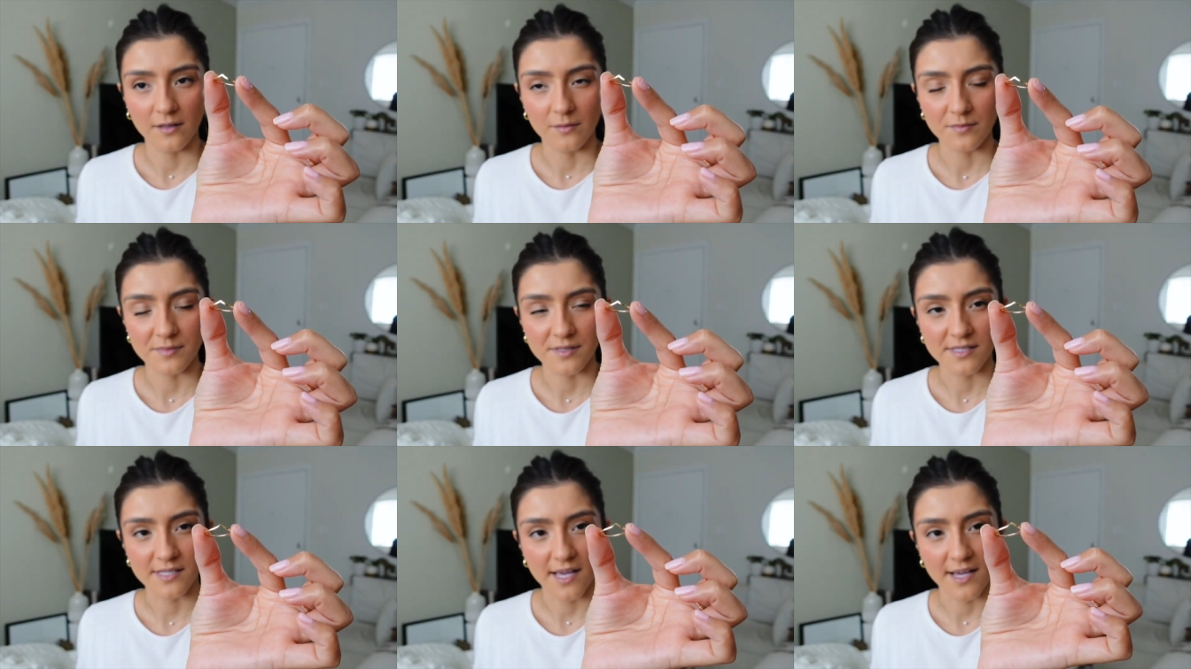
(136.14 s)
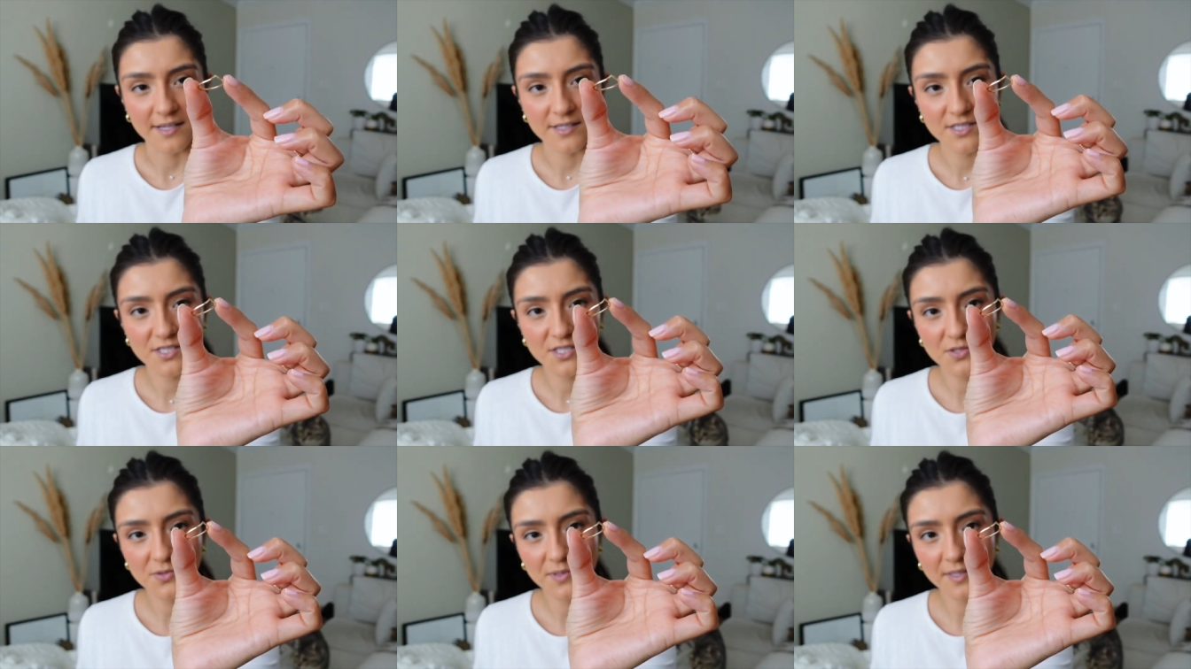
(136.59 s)
side
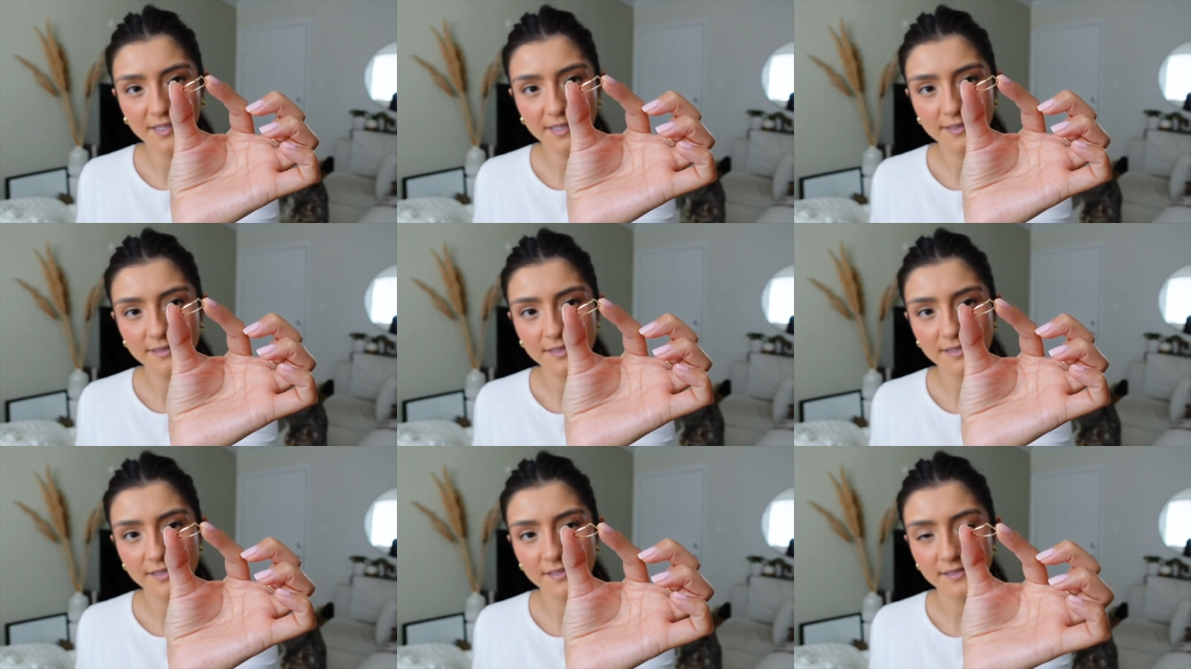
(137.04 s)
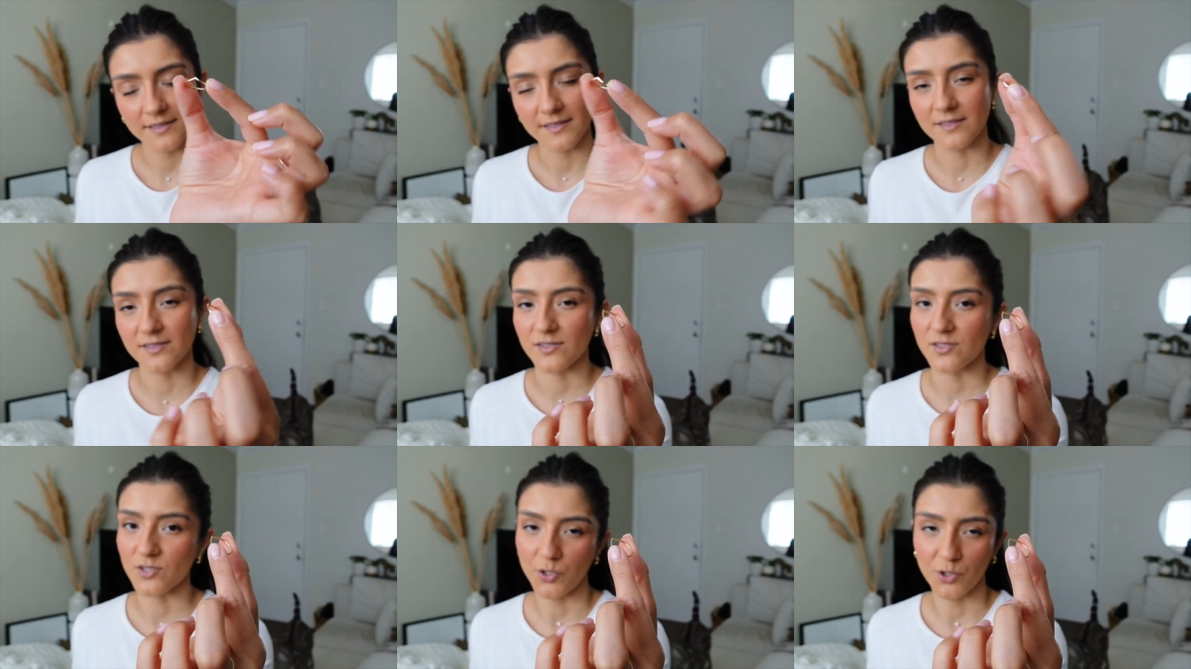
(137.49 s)
to it. It's
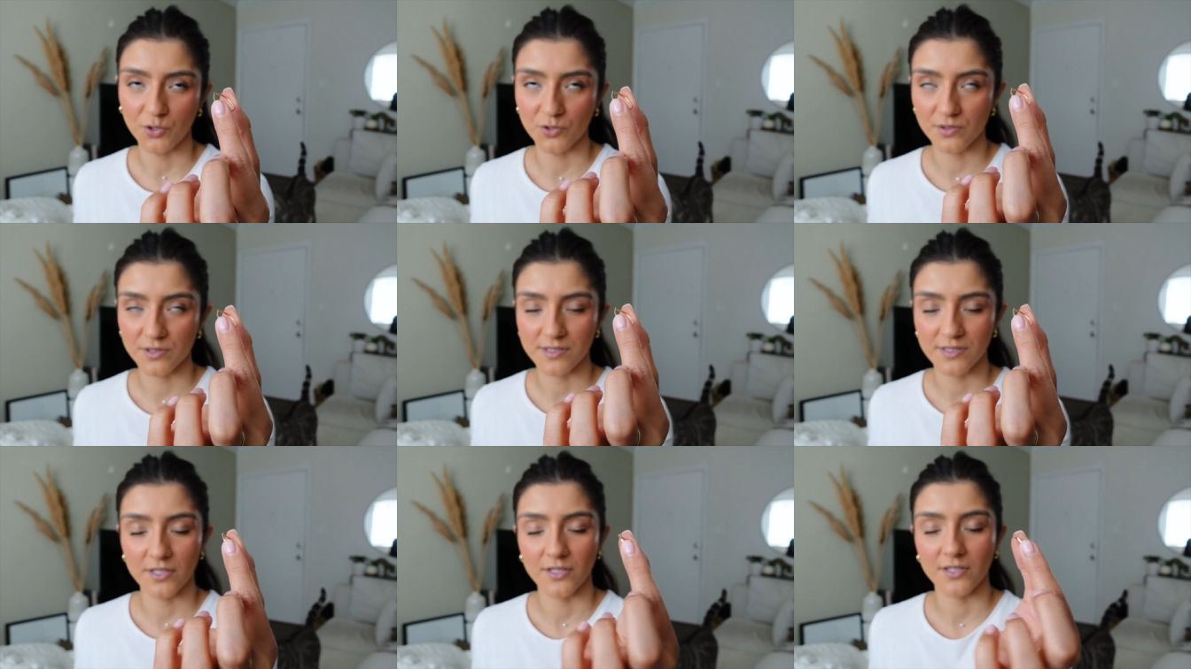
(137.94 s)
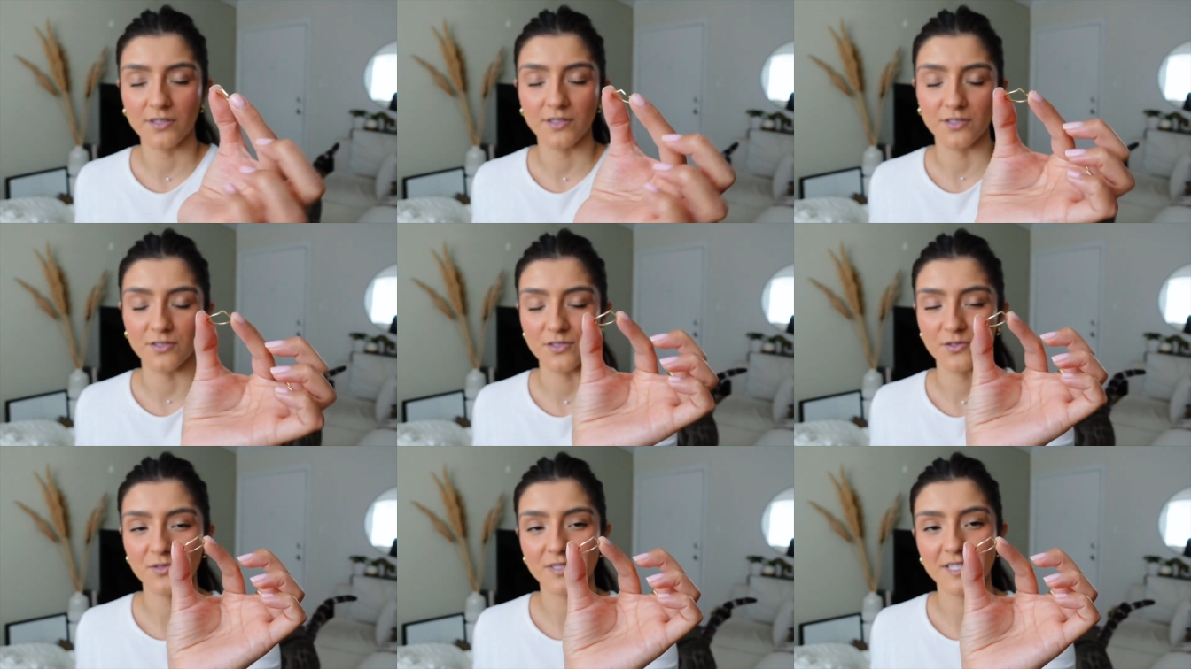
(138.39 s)
a circle. It's not,
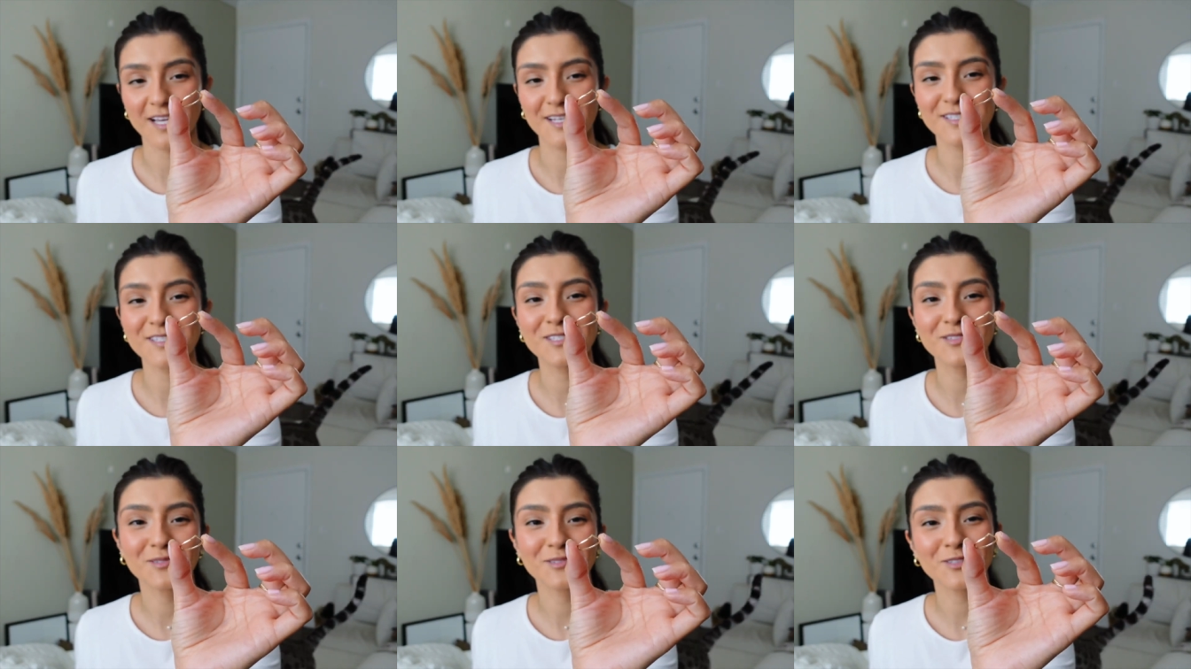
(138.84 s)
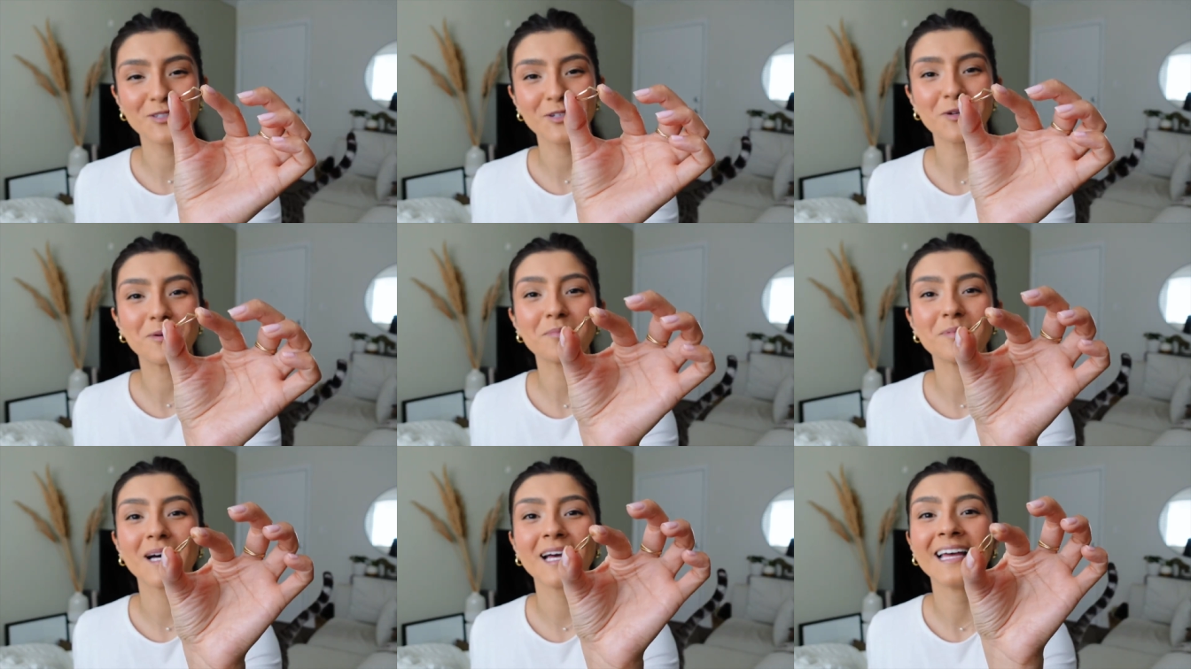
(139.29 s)
there's no sides to a
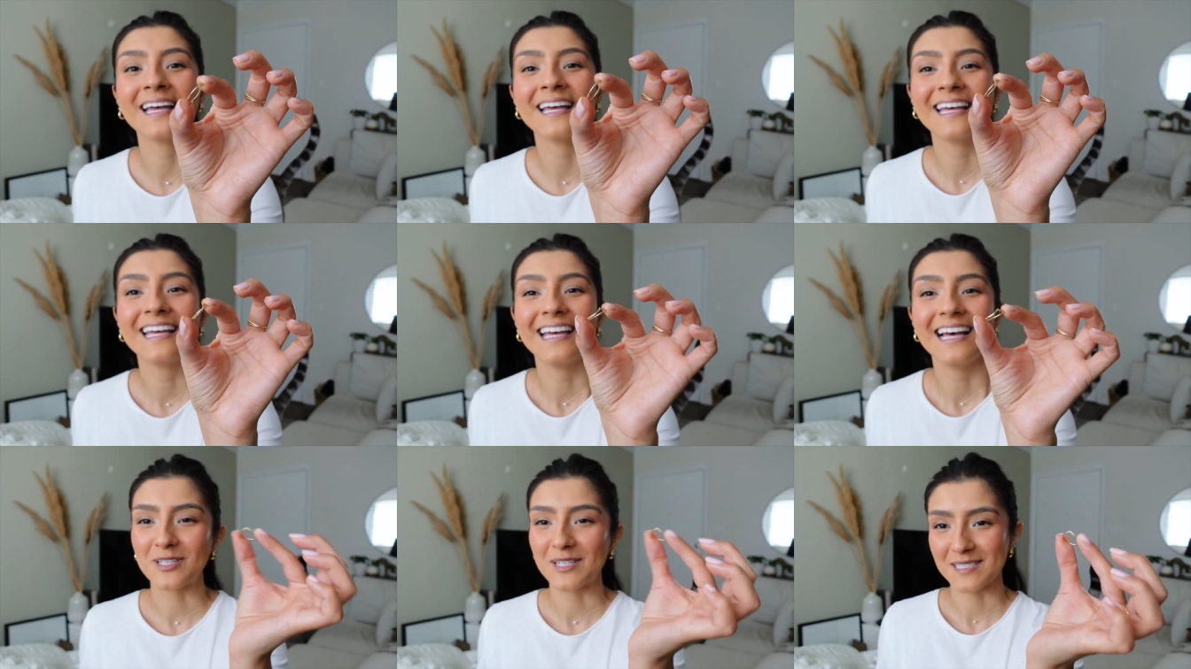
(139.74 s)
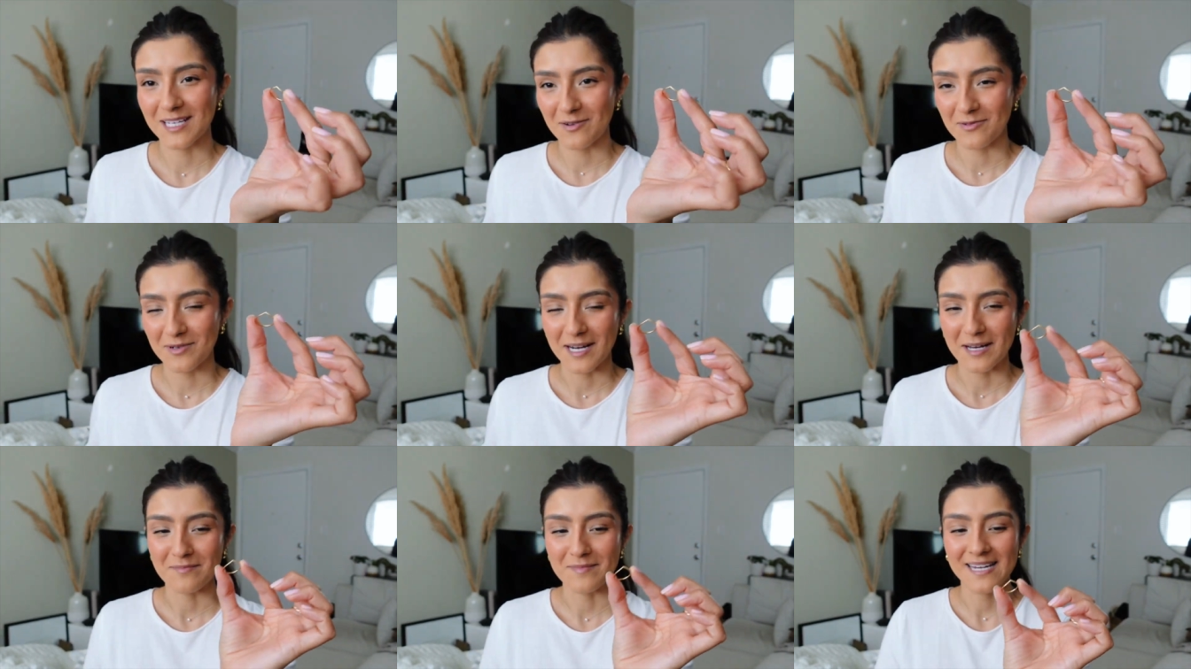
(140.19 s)
circle, but you guys get
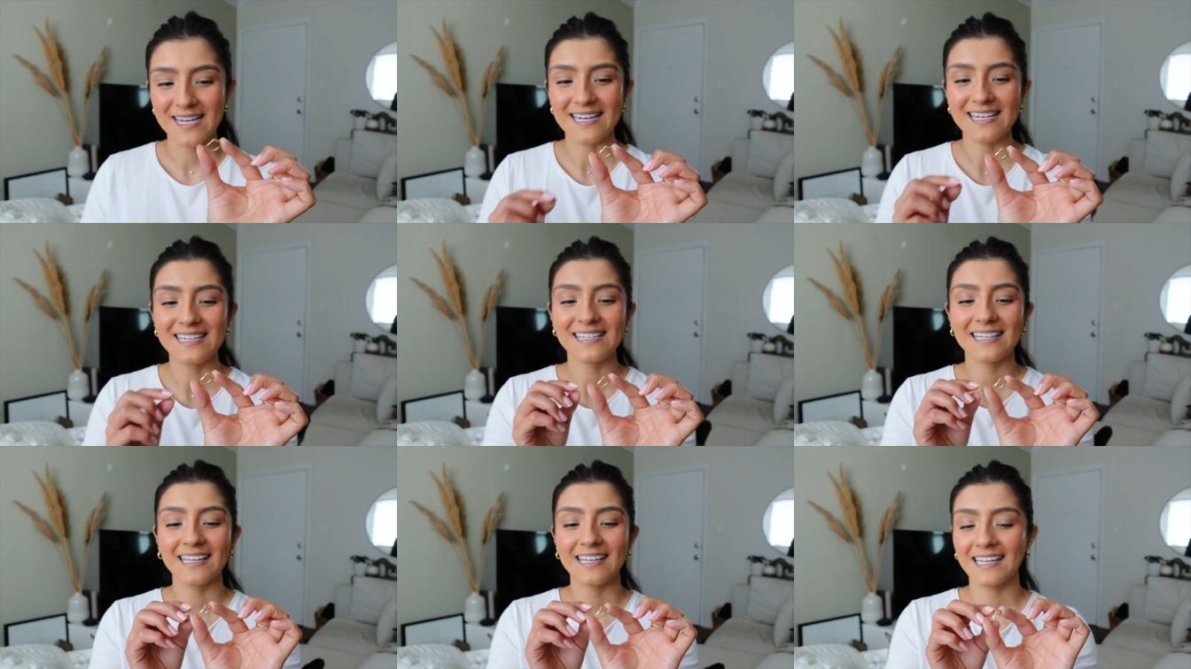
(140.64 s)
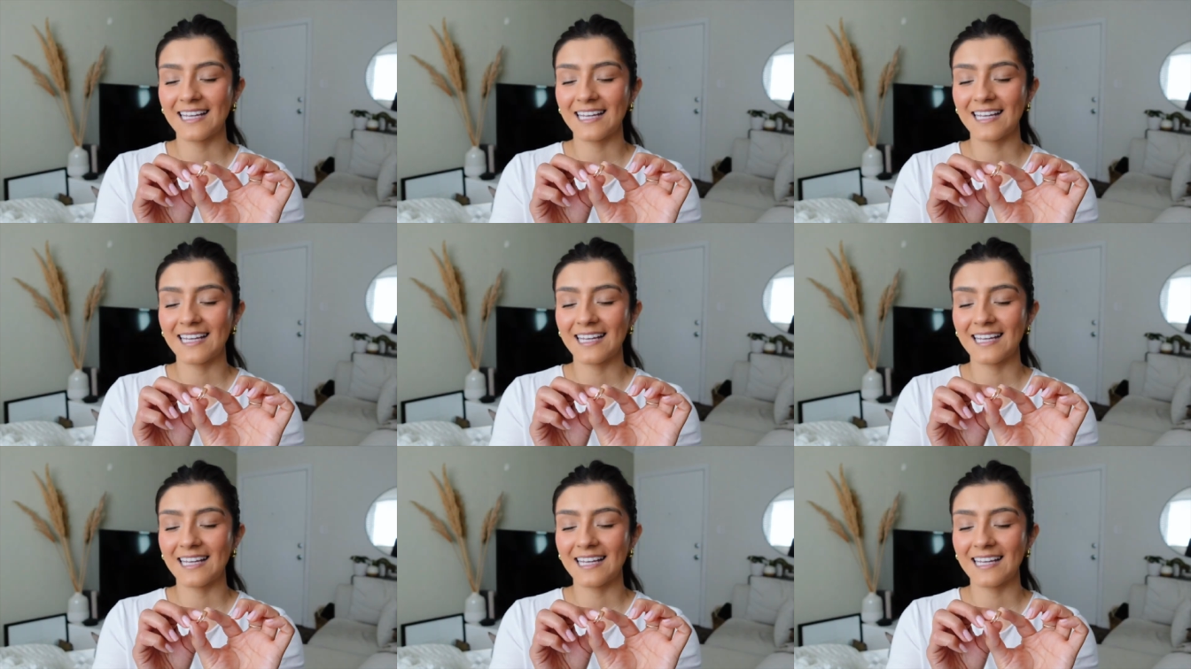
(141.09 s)
what I mean.